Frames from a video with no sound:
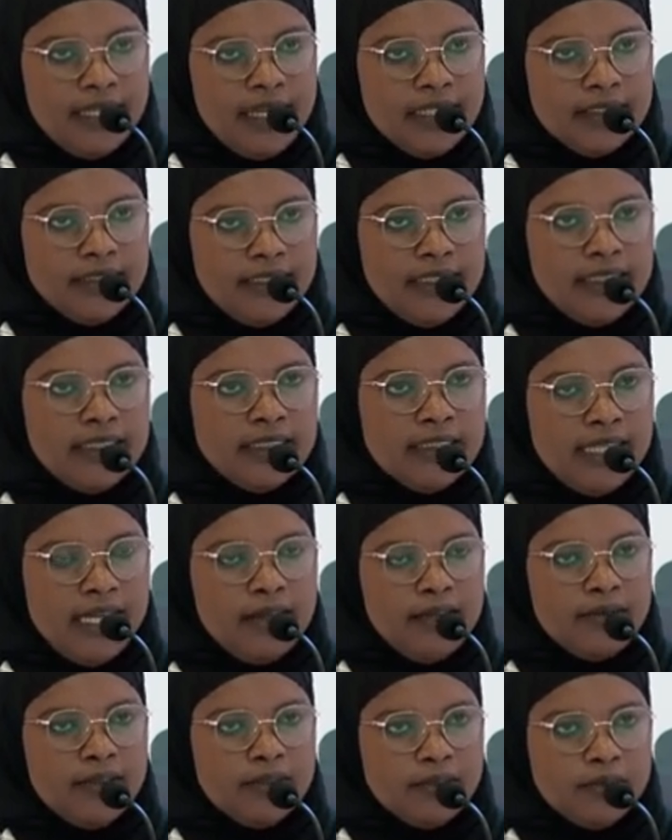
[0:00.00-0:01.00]
things
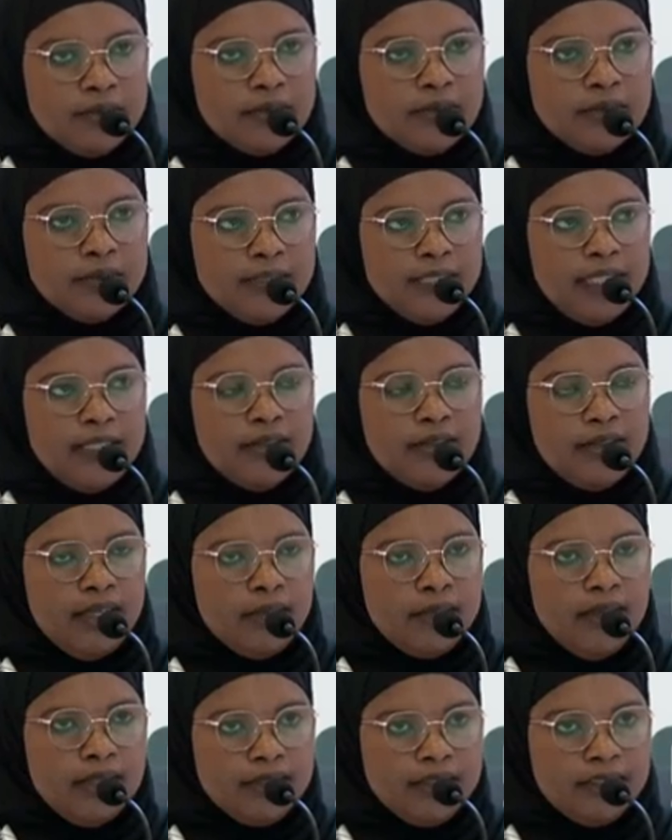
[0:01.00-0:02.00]
I want to tell you
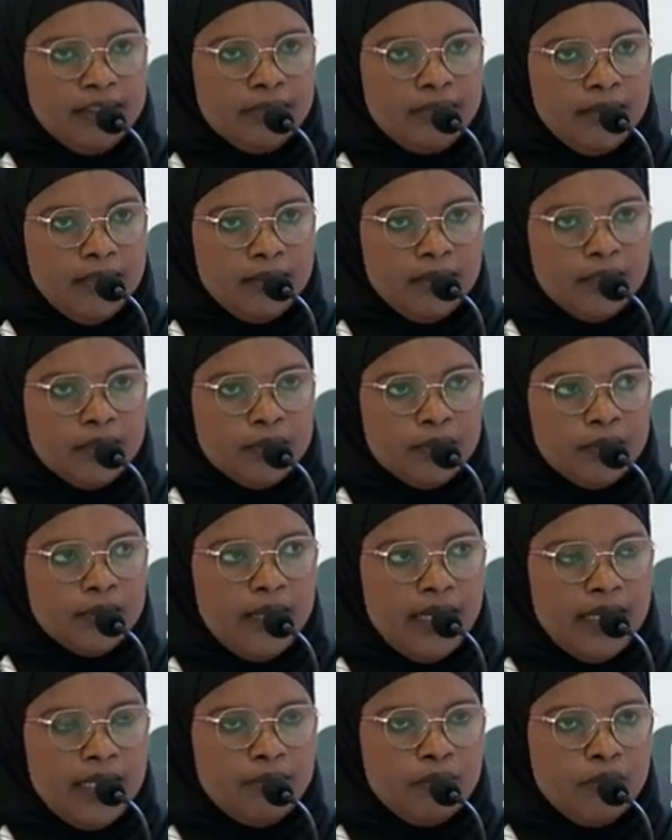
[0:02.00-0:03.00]
about this payment, so
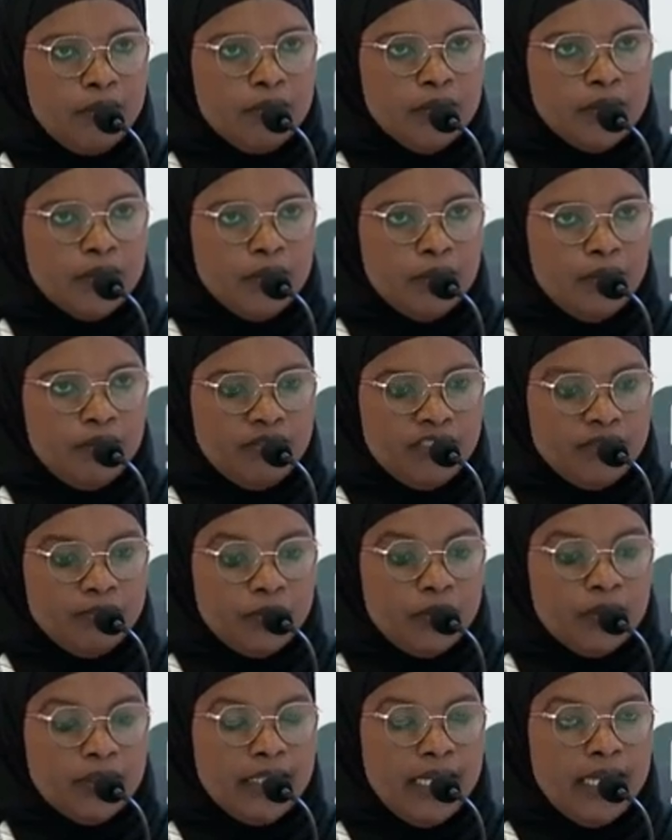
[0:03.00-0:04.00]
I am coming to your office.
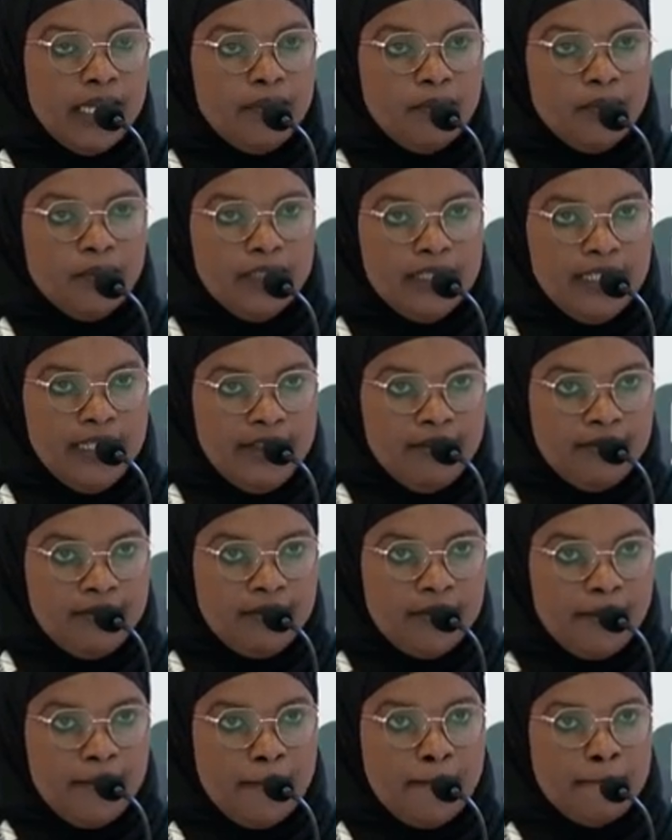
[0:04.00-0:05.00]
Because I am on
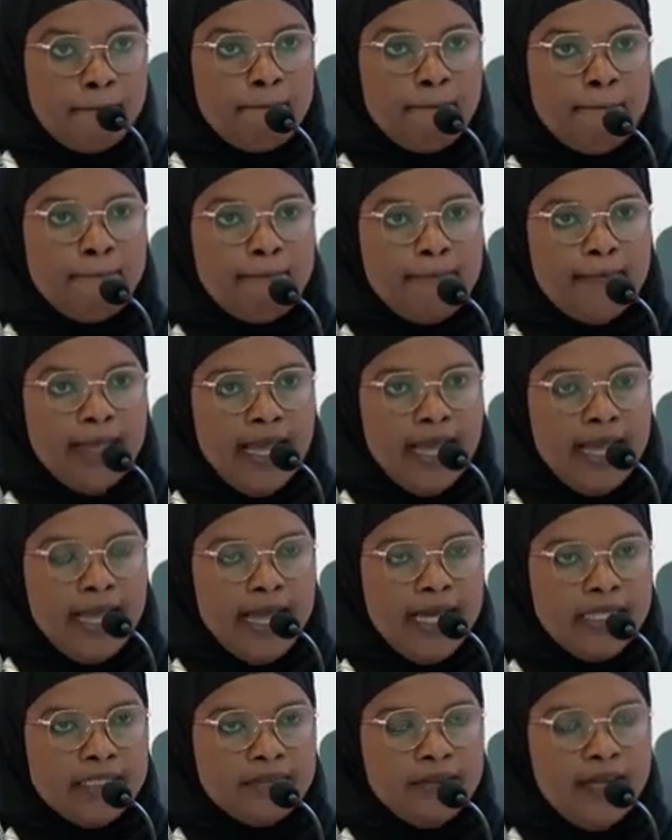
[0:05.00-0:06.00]
leave, I
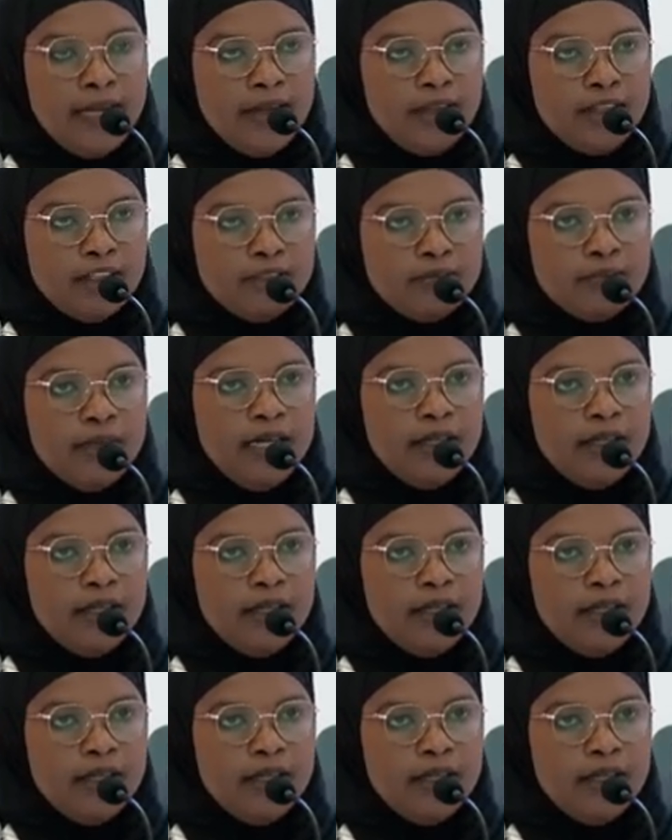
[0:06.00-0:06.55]
asked my